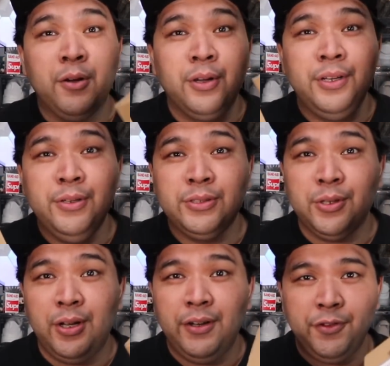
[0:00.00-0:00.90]
Now, good news to
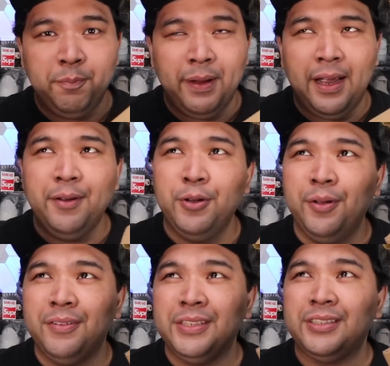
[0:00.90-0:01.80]
all of you. I don't
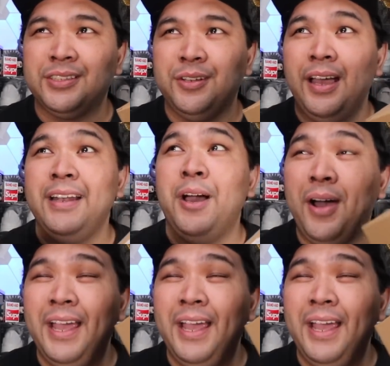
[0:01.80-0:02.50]
know if it's now.